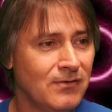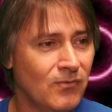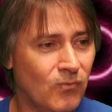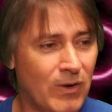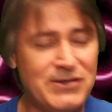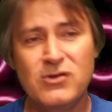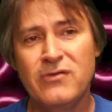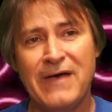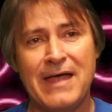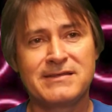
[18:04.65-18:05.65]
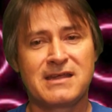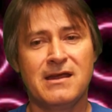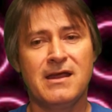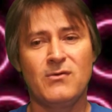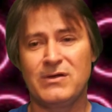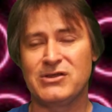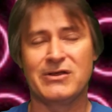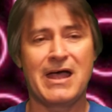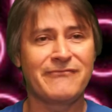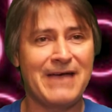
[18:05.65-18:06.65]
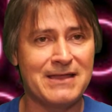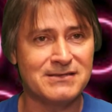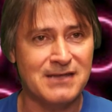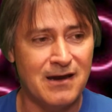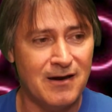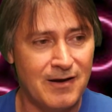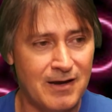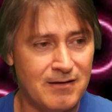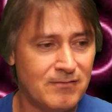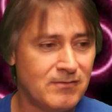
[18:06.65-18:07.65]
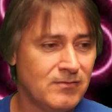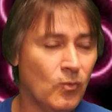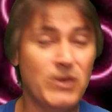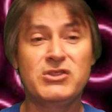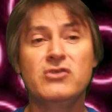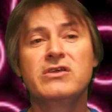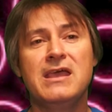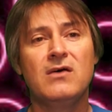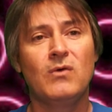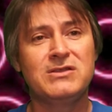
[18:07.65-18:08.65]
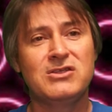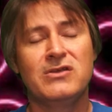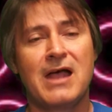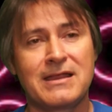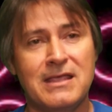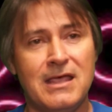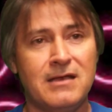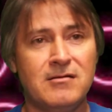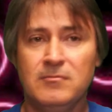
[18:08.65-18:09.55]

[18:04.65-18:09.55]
What do you find scary? What do you not find scary? What do you get? What do you not get?